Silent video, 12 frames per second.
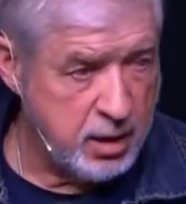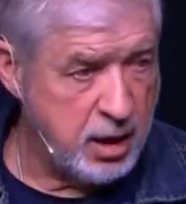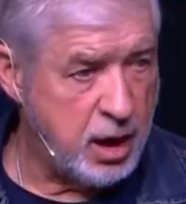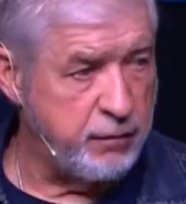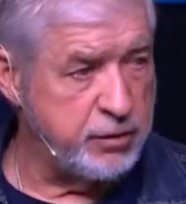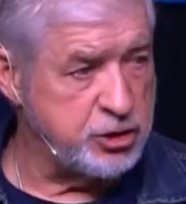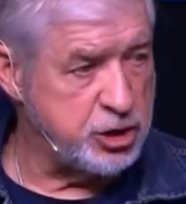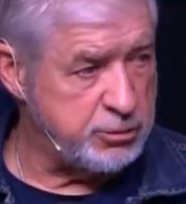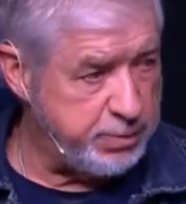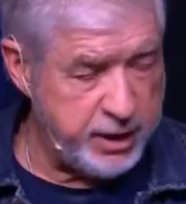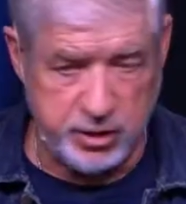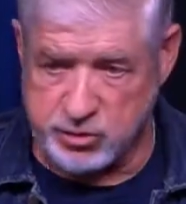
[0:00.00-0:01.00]
of a
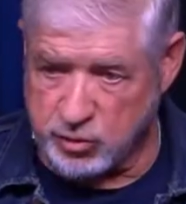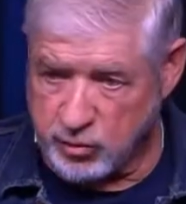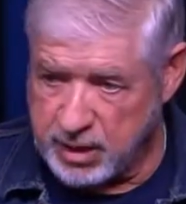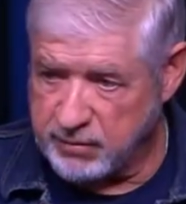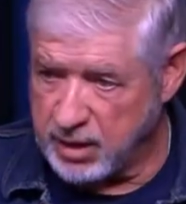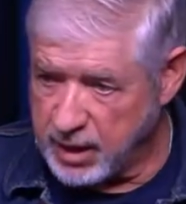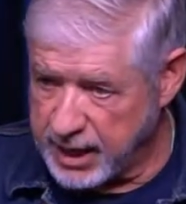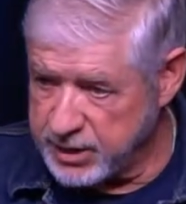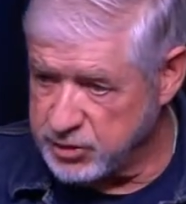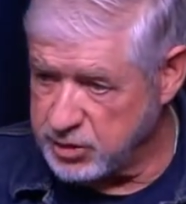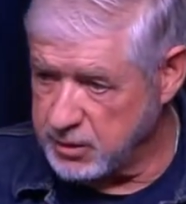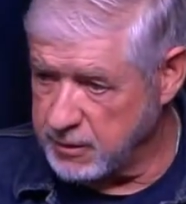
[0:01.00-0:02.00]
spiritual
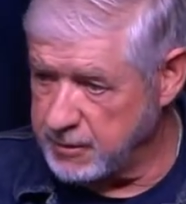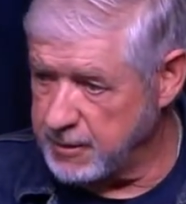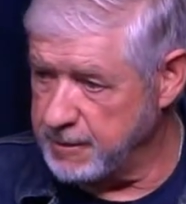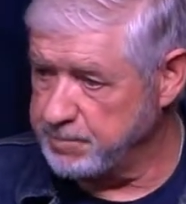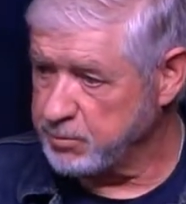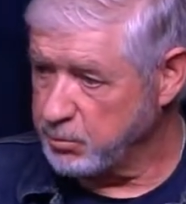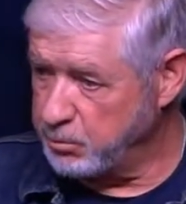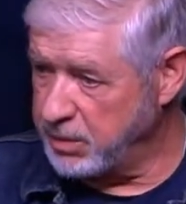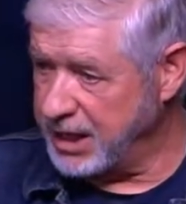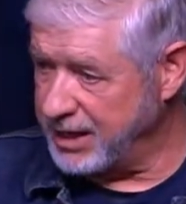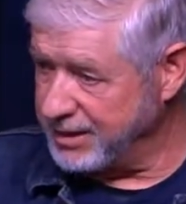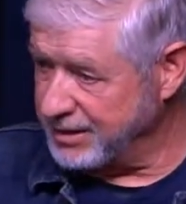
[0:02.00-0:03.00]
revelation
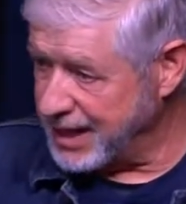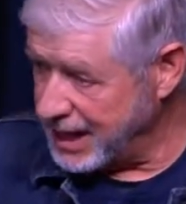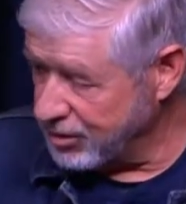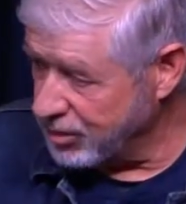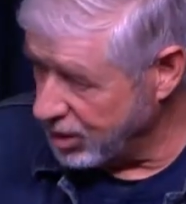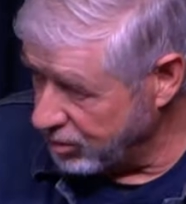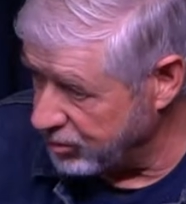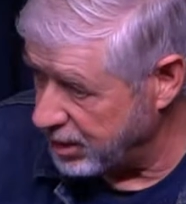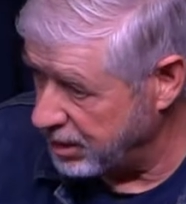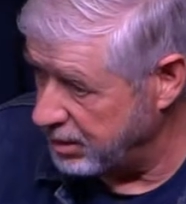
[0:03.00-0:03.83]
being downloaded.